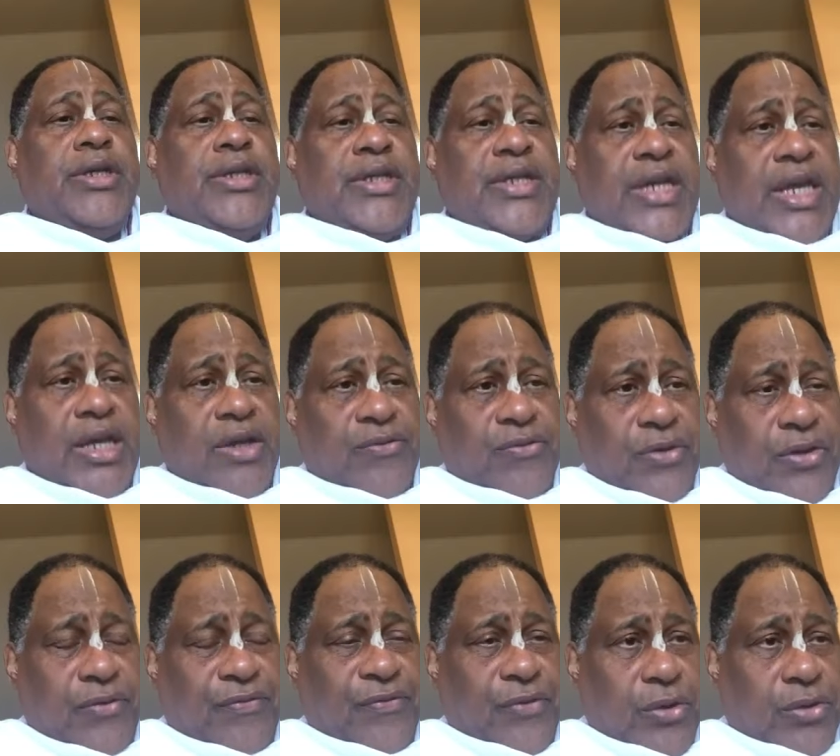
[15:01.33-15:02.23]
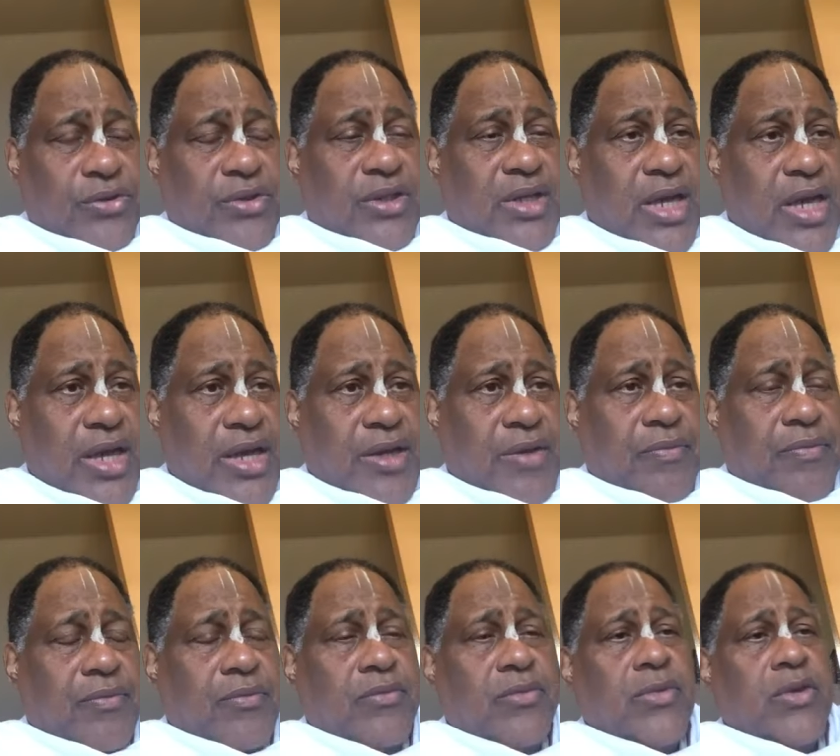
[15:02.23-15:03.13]
on a date for the first
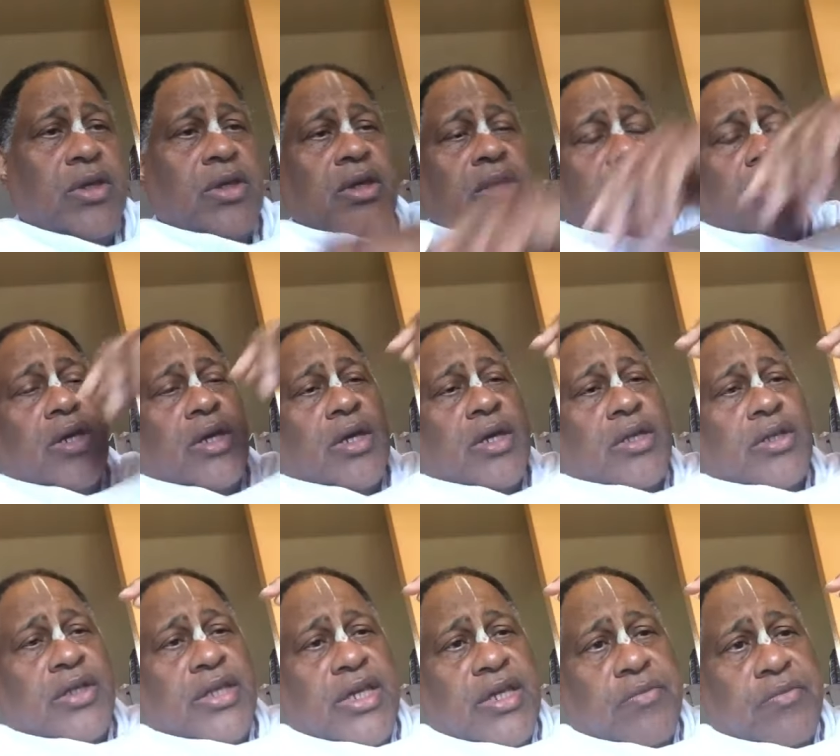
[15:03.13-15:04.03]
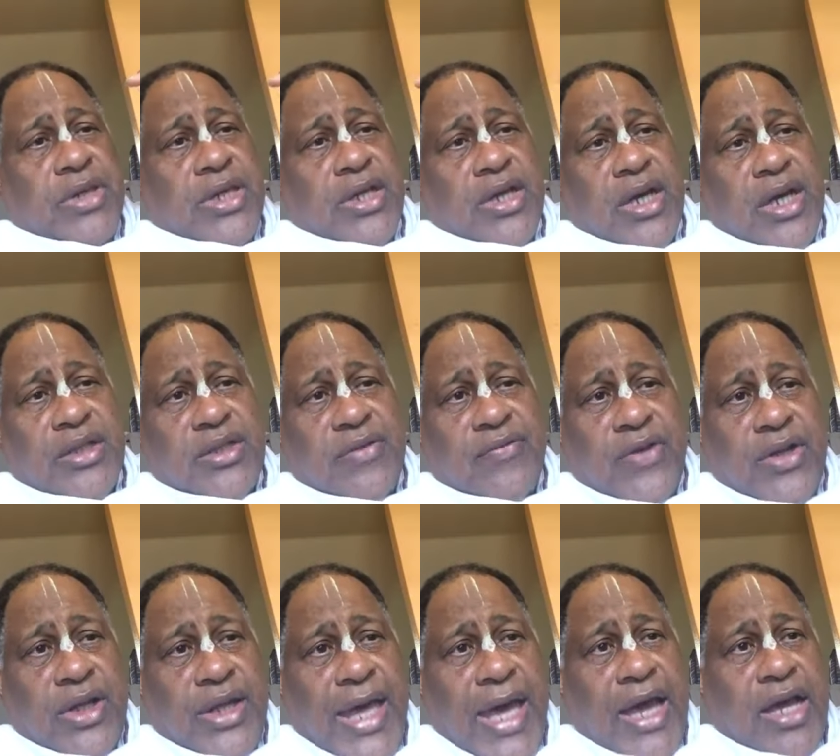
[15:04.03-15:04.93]
time, then because of
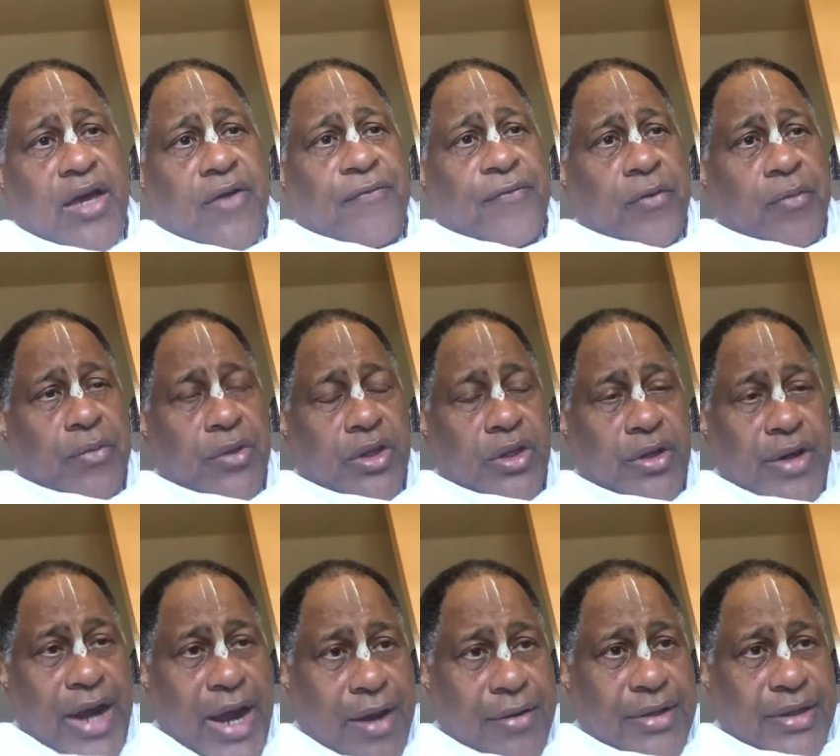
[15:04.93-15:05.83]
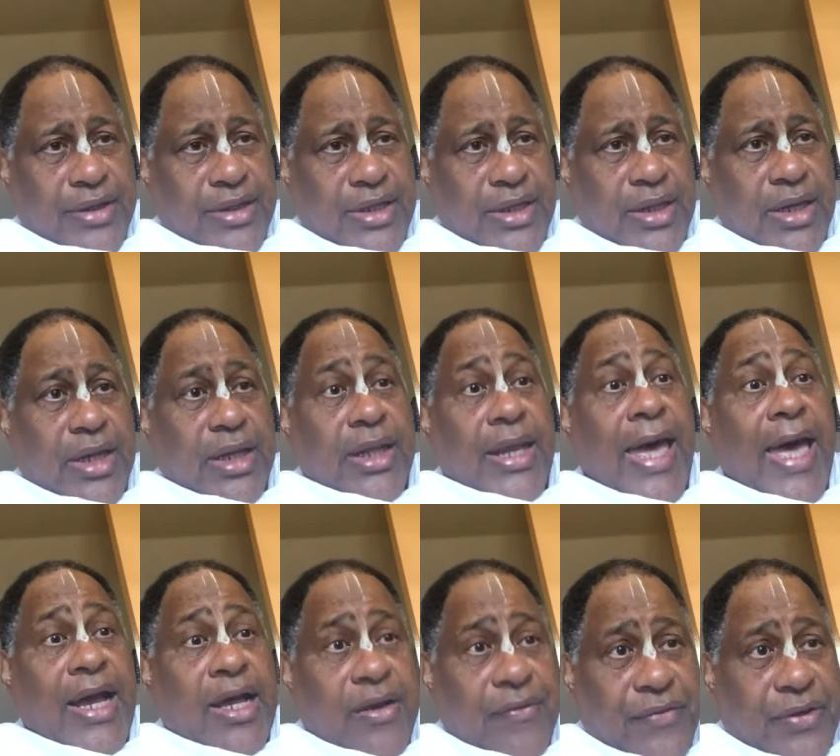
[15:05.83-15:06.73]
a lack of familiarity, a
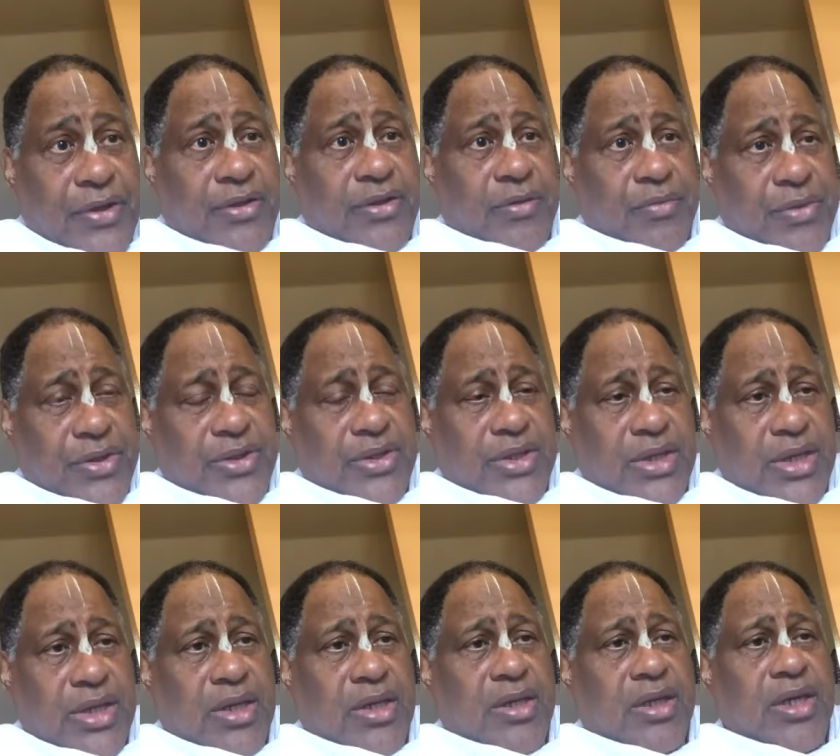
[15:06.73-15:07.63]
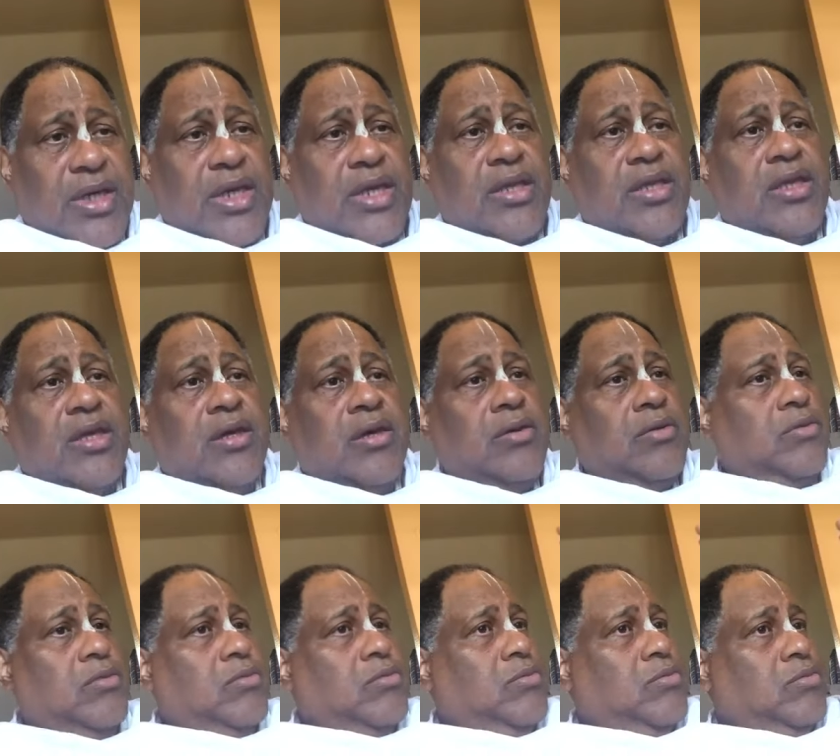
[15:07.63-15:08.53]
lack of intimacy in
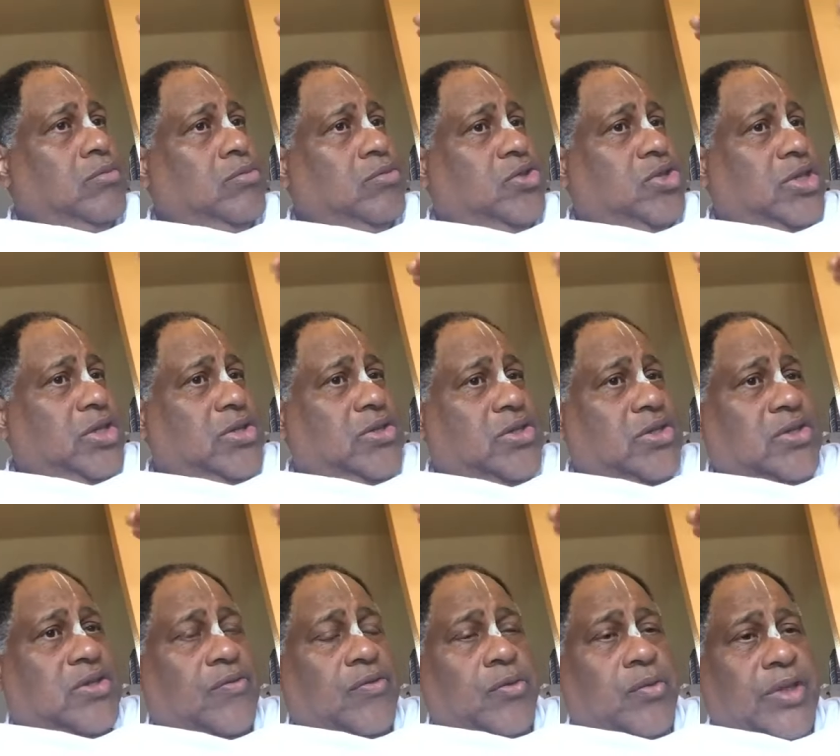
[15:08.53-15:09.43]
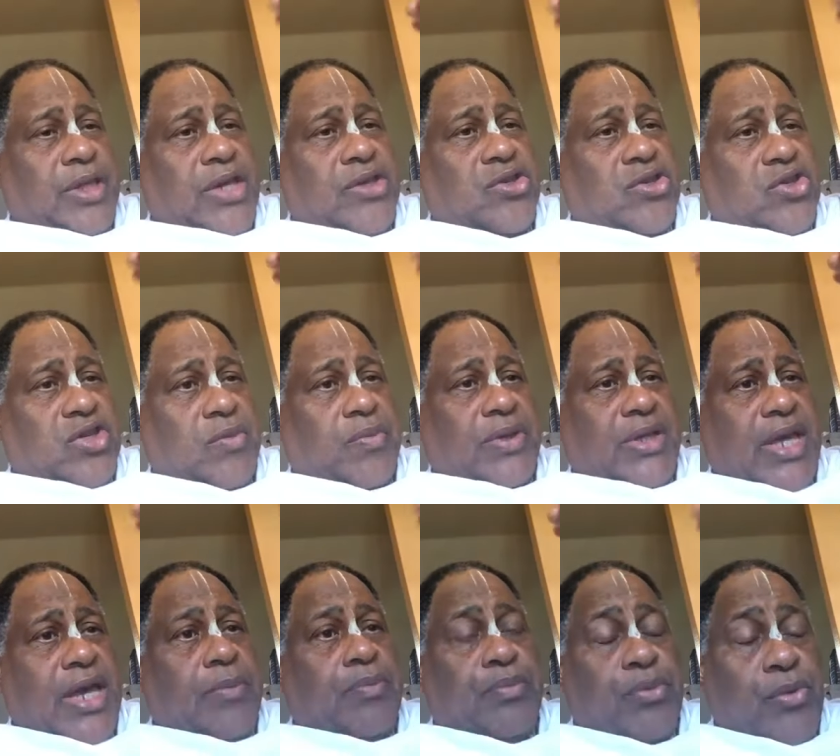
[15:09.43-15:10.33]
the genesis of the relationship at
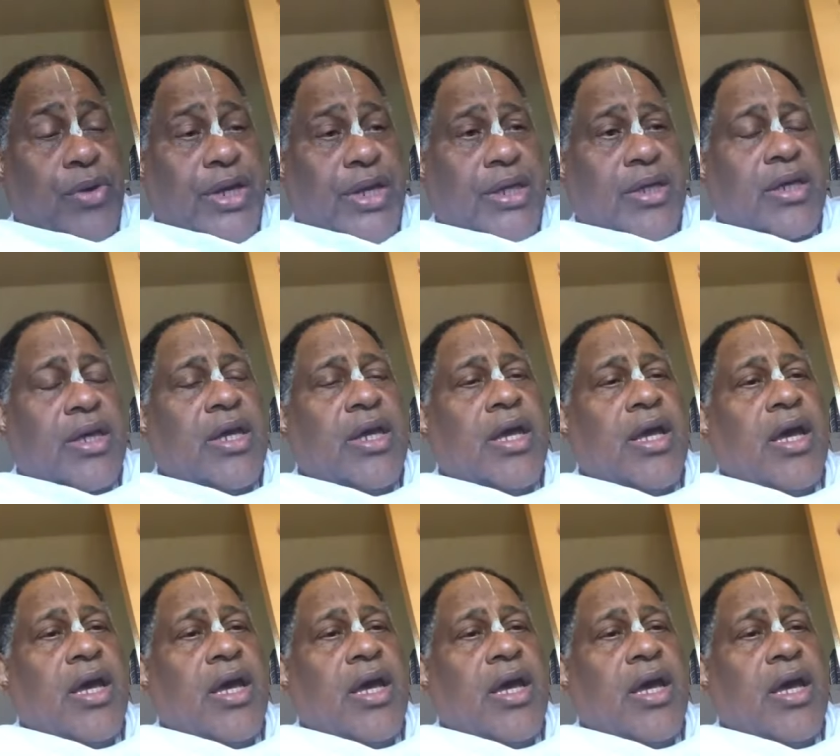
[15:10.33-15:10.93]
that point,